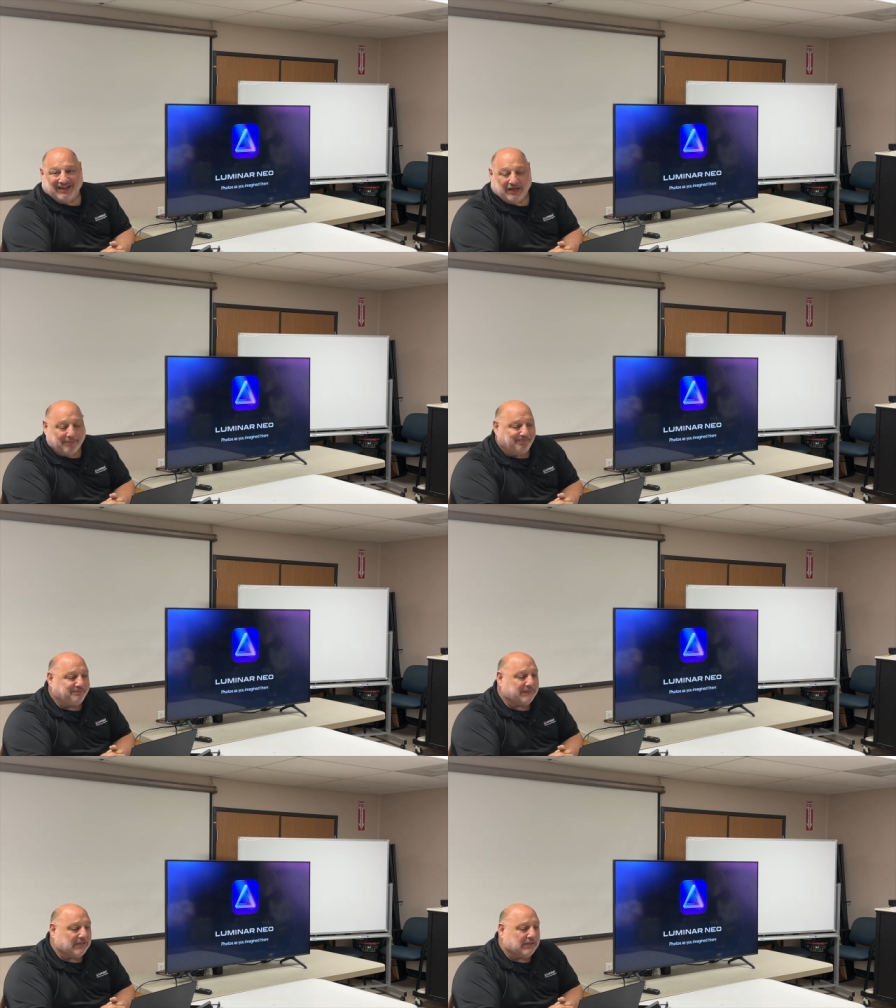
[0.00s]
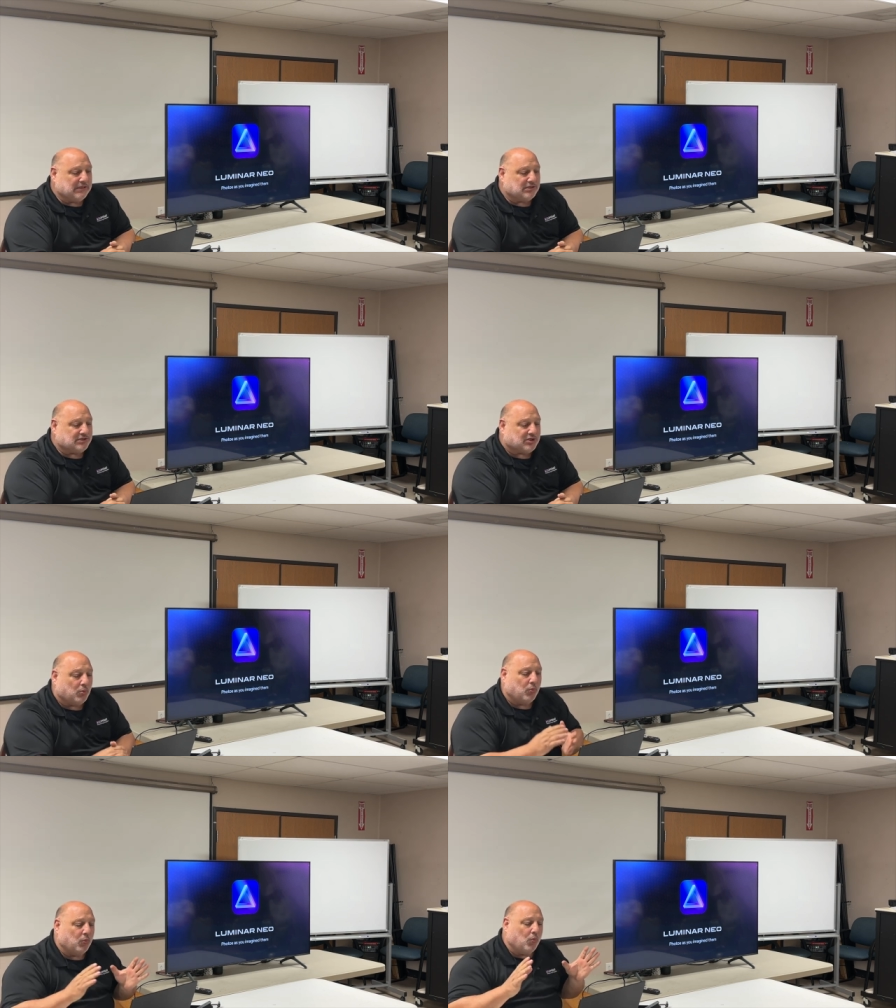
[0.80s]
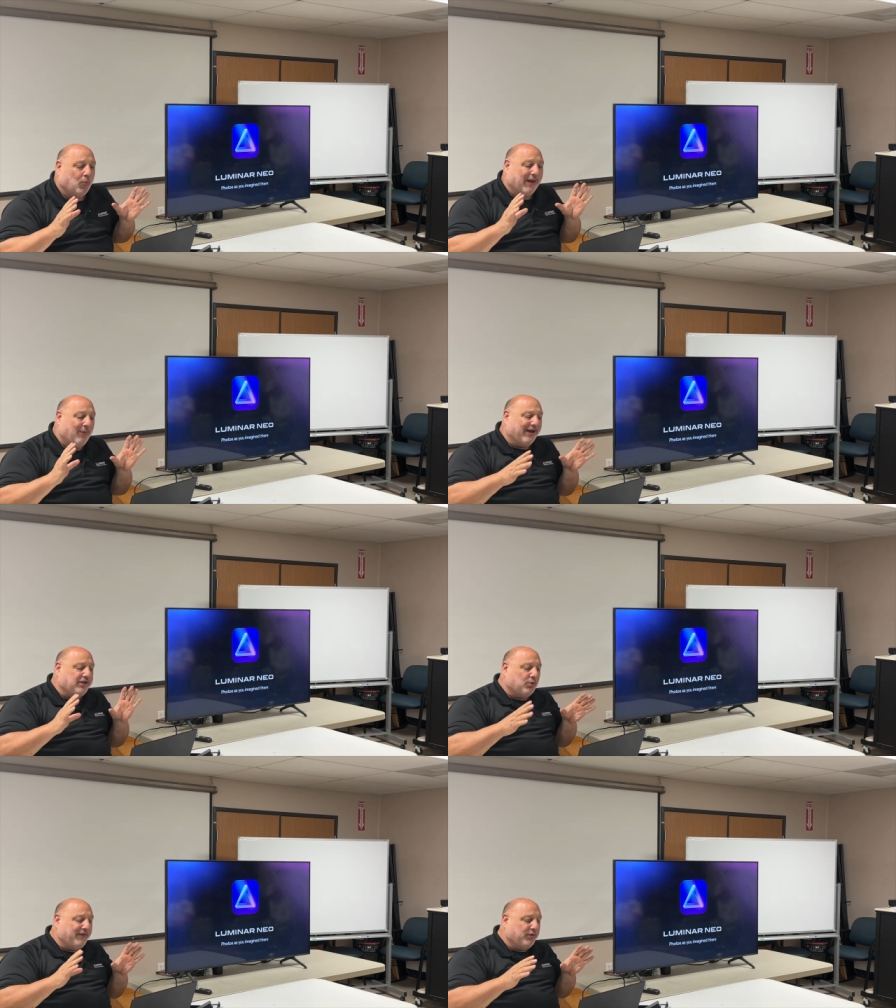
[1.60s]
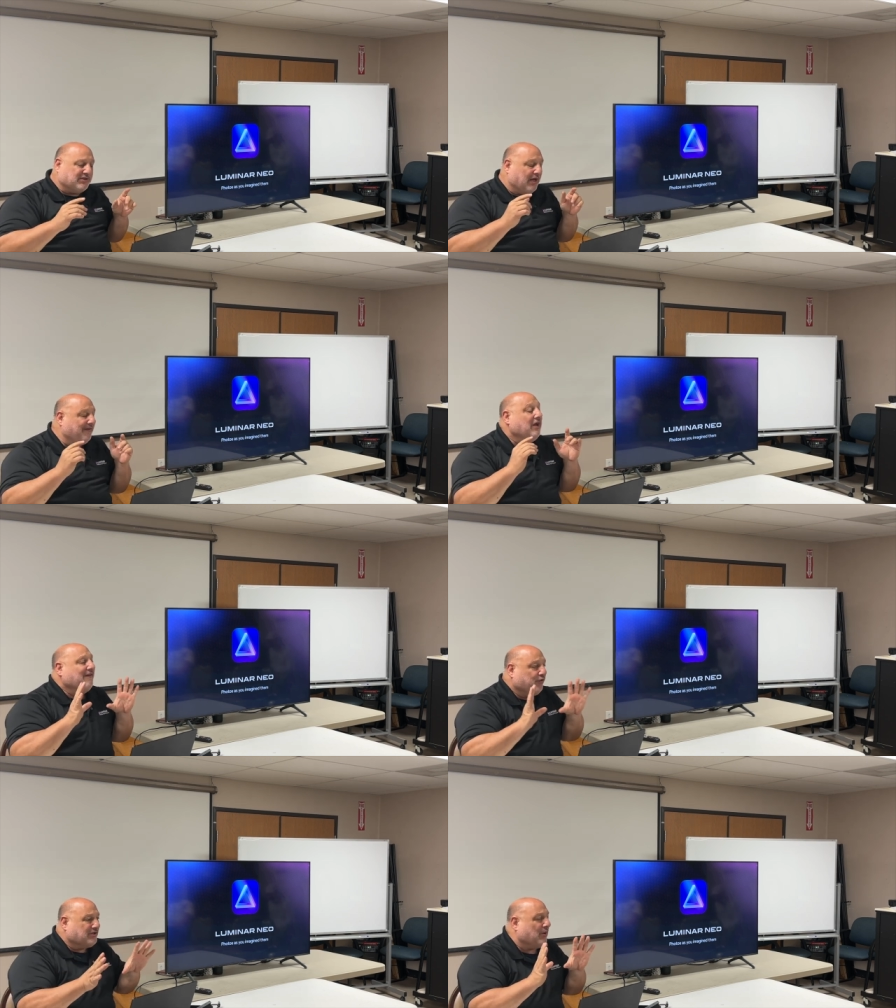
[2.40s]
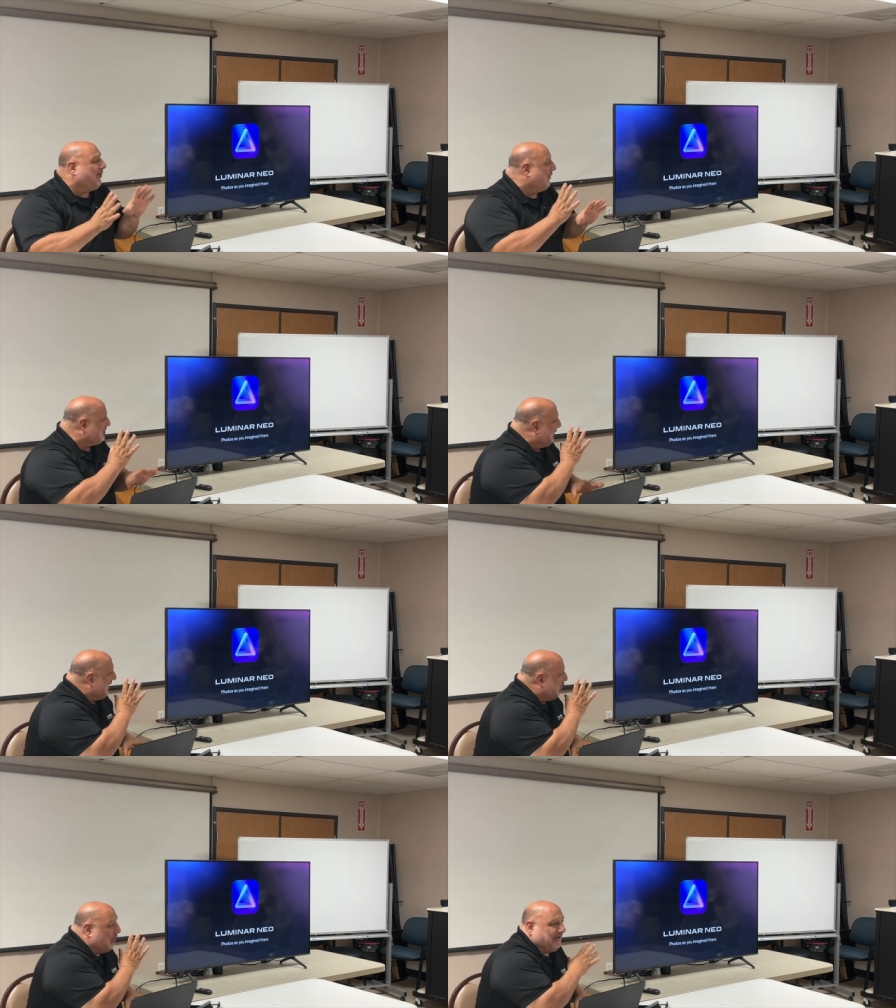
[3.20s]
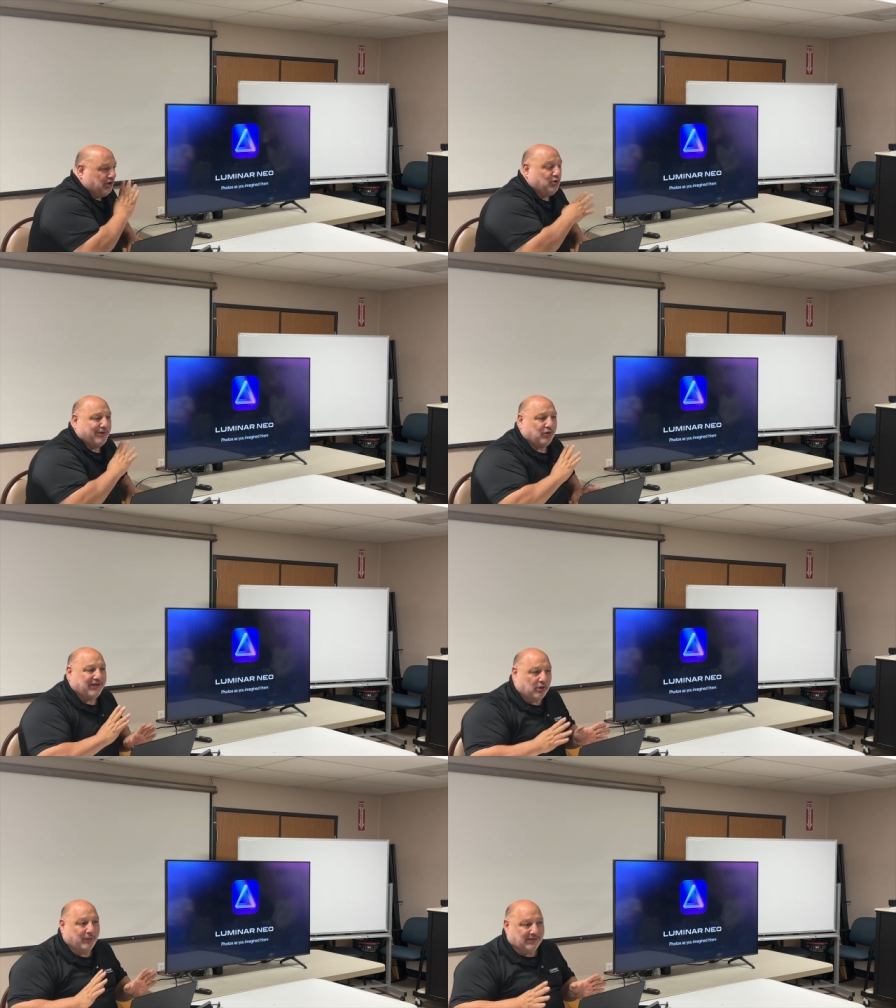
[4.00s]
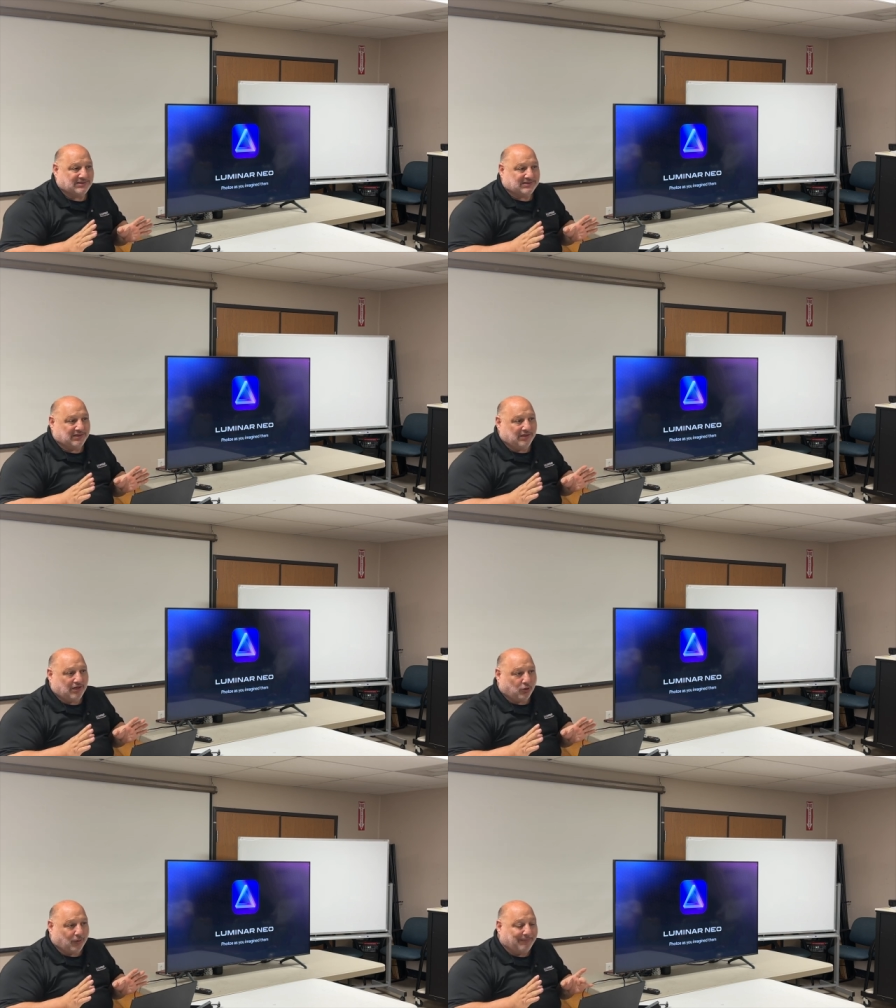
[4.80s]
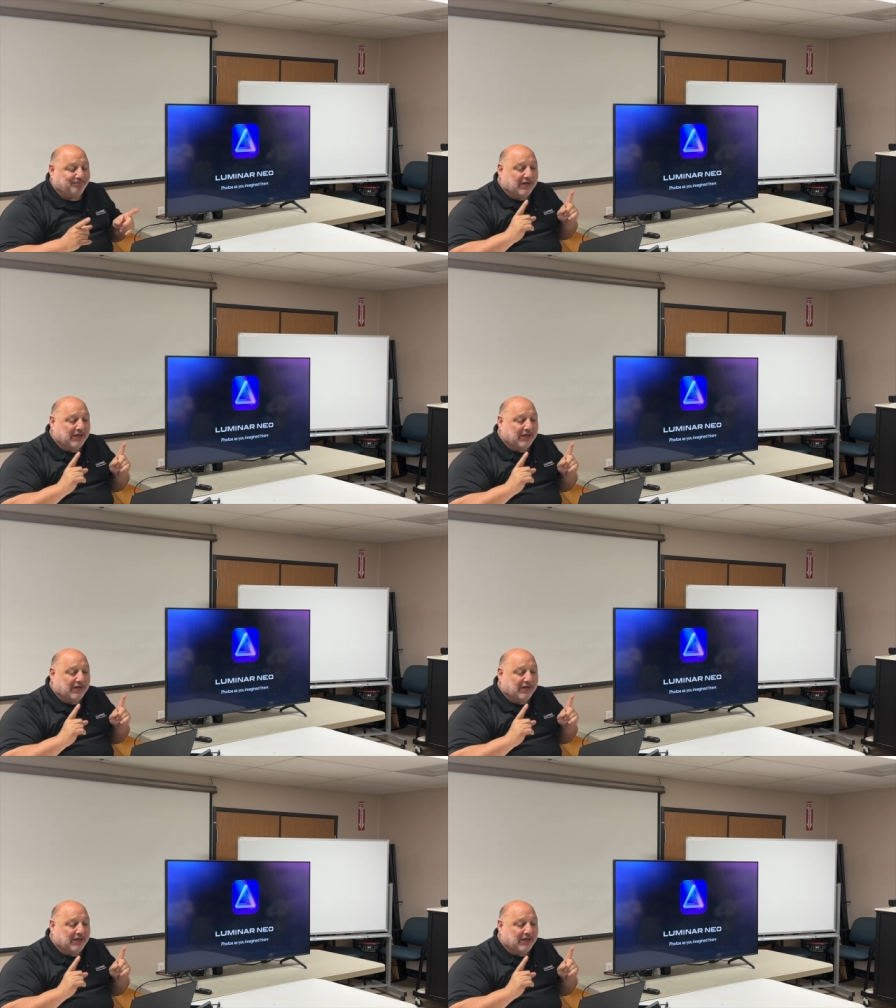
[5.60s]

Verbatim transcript: Um, so, what I want to do with you is first, I want to explain to you what Luminar Neo is. All right.